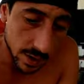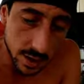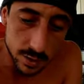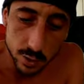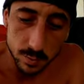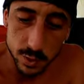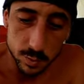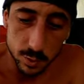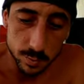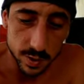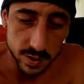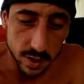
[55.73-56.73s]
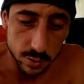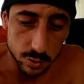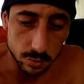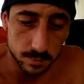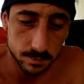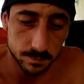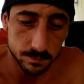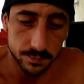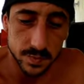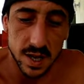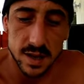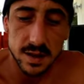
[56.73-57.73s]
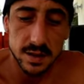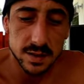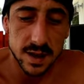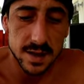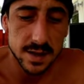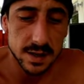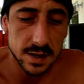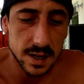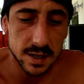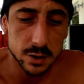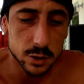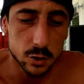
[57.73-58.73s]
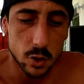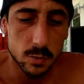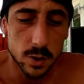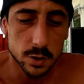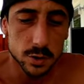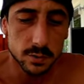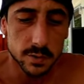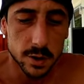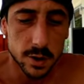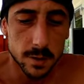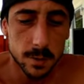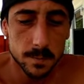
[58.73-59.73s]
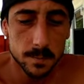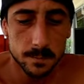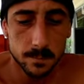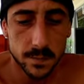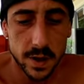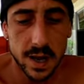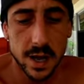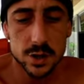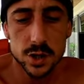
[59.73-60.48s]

you got so much more potential. They hit, they hit so much over there. And